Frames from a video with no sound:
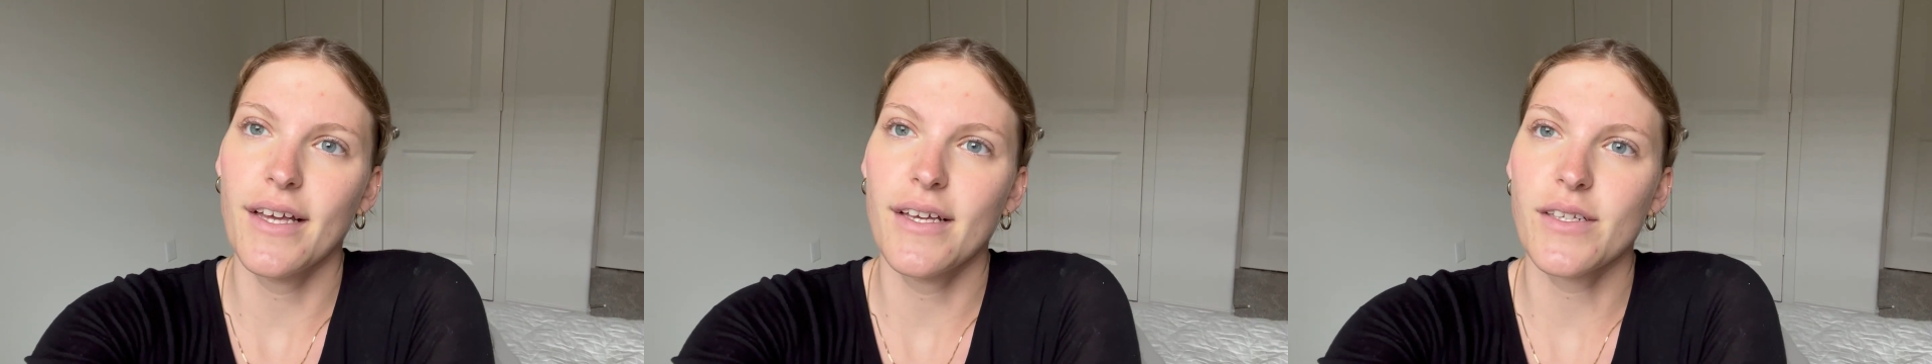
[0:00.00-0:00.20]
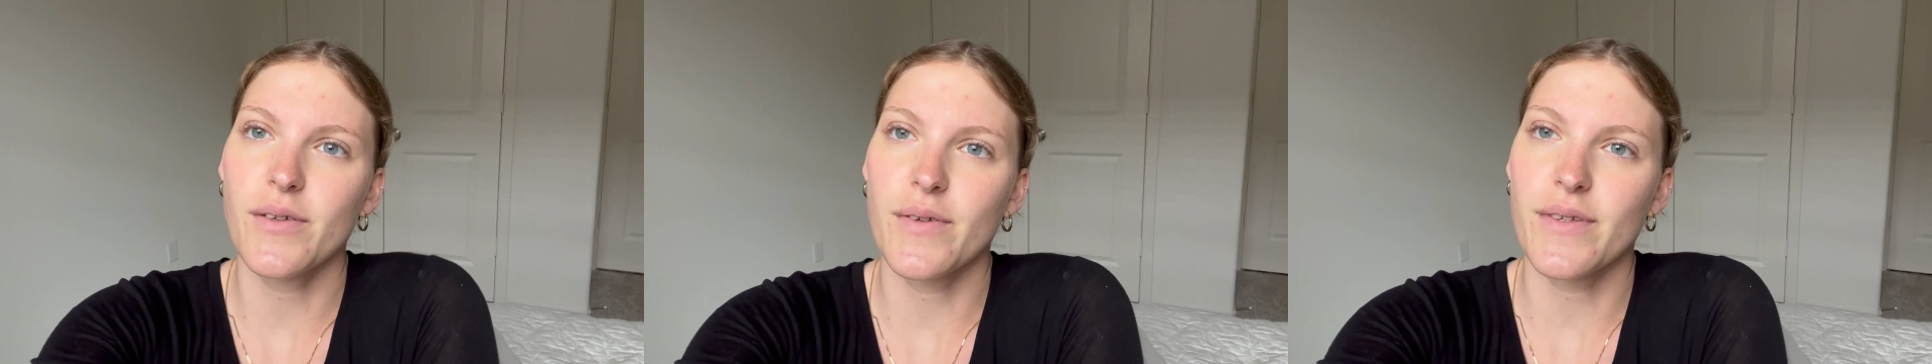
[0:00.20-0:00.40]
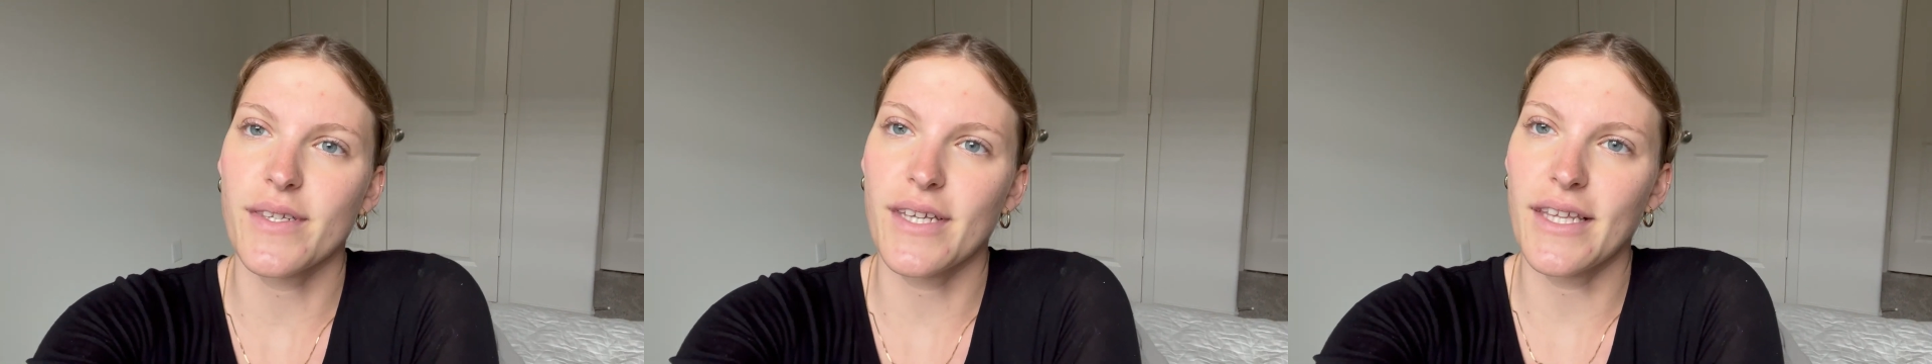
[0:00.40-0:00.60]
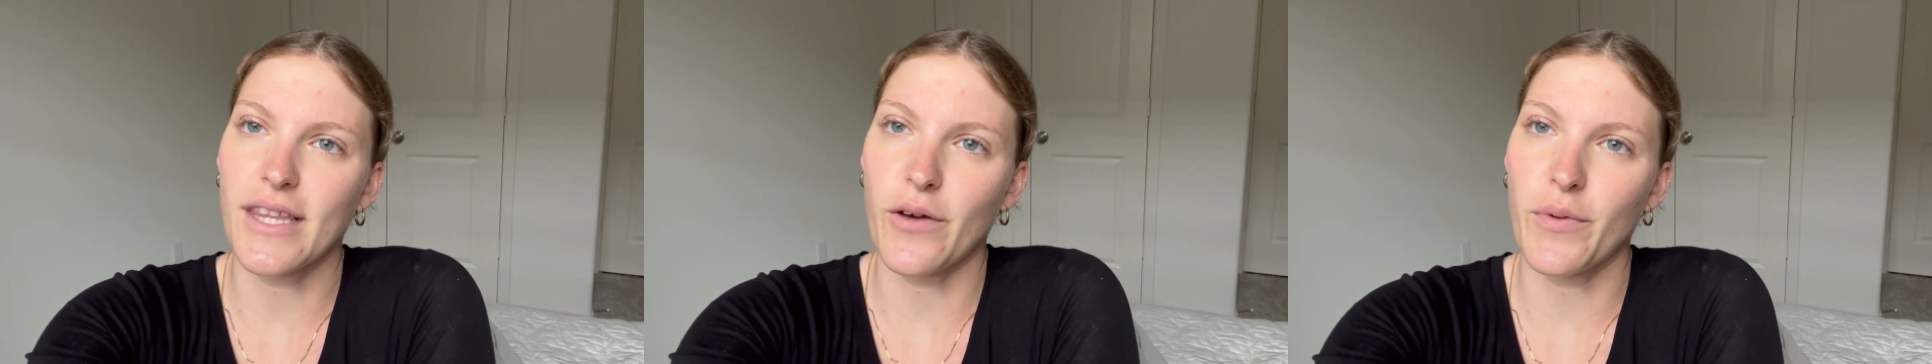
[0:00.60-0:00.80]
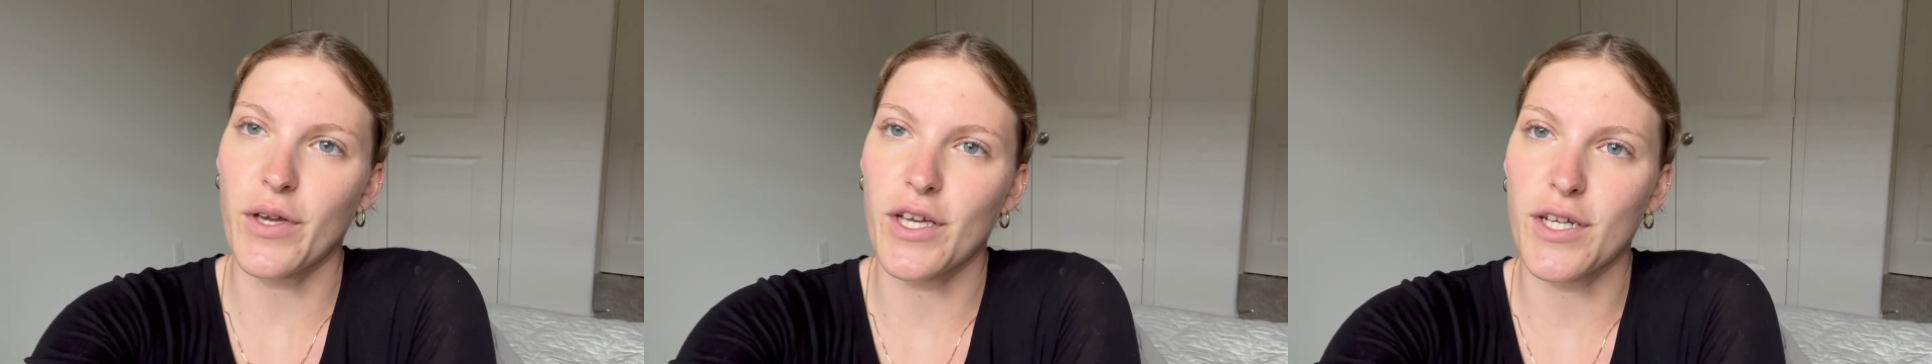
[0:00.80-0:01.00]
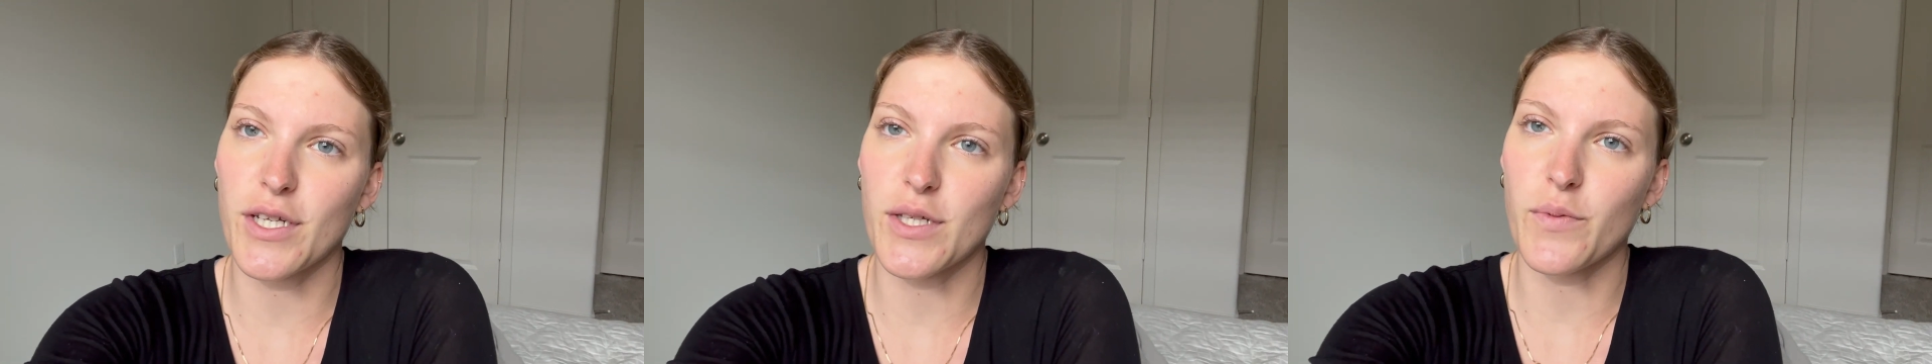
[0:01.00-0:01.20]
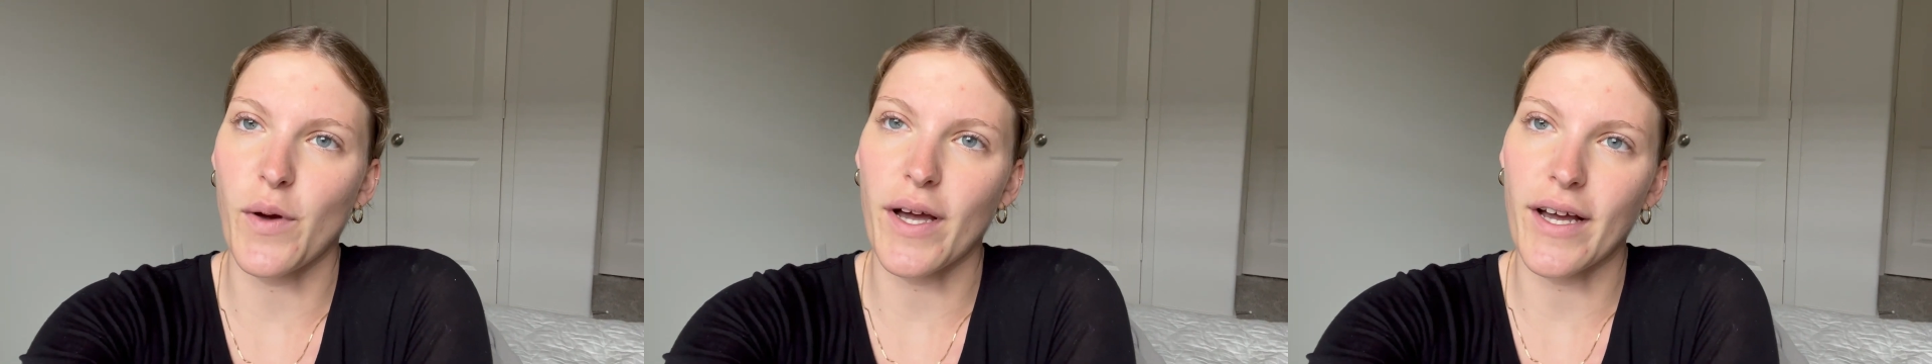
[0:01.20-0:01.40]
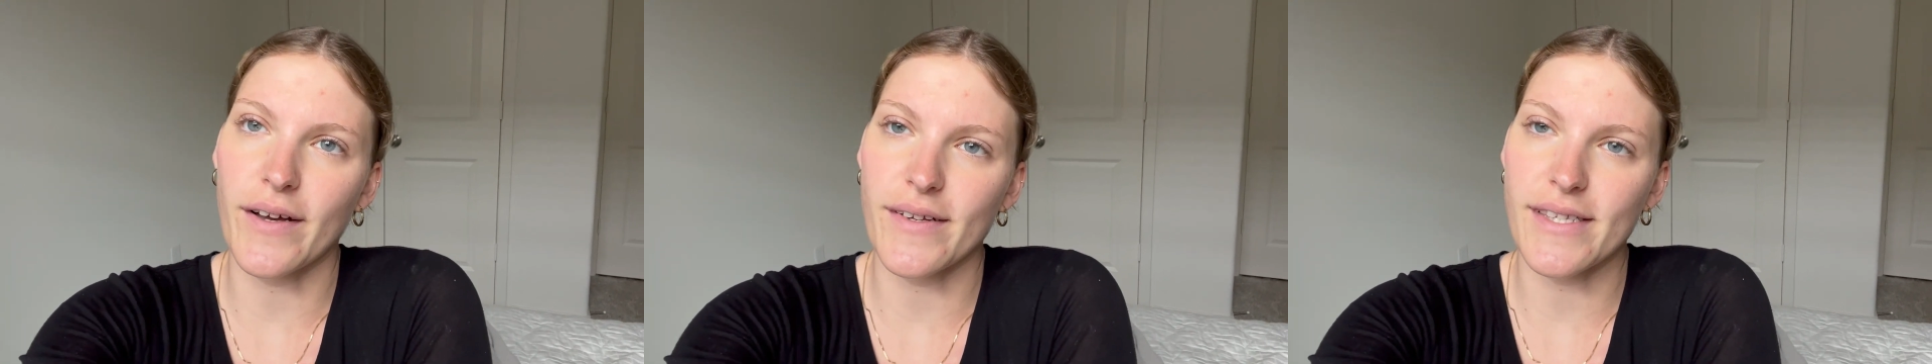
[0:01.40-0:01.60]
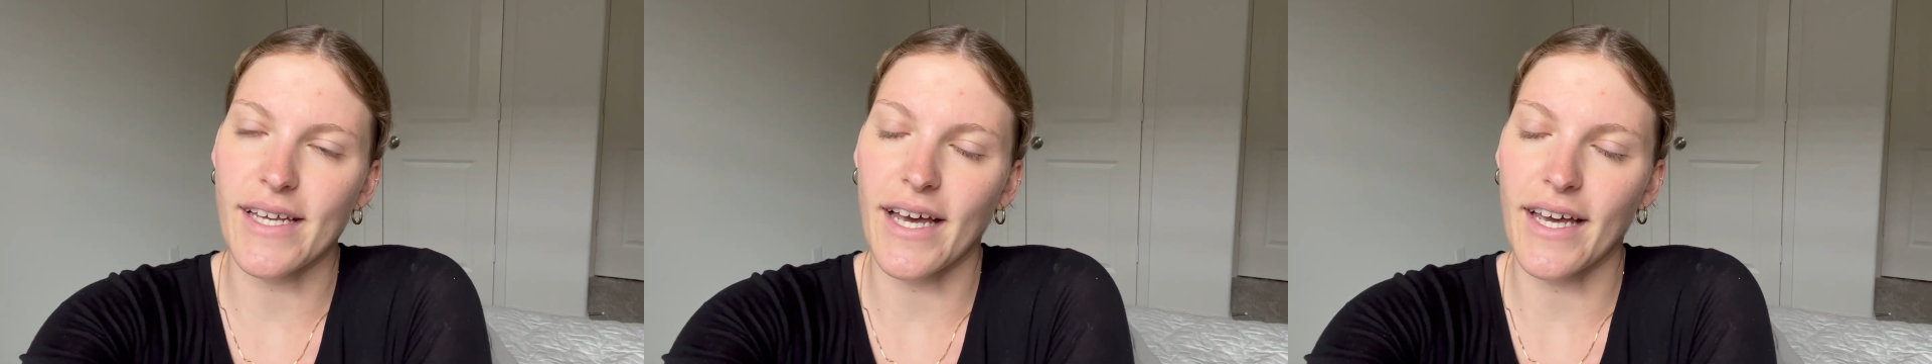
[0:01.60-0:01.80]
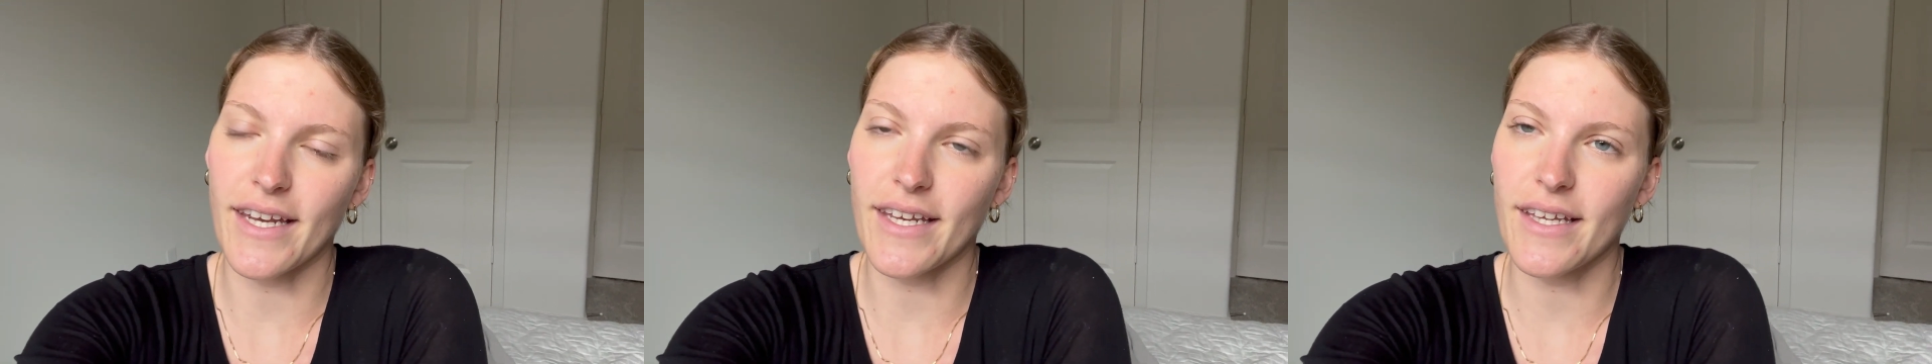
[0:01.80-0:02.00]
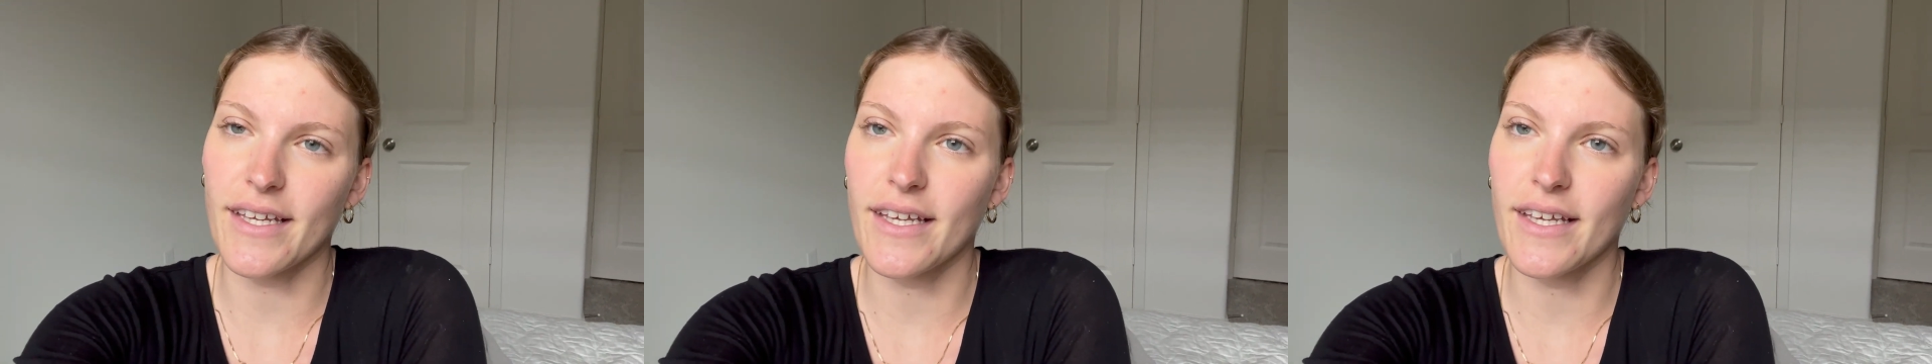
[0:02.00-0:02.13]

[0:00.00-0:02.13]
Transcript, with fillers: So it was neat that we could just walk outside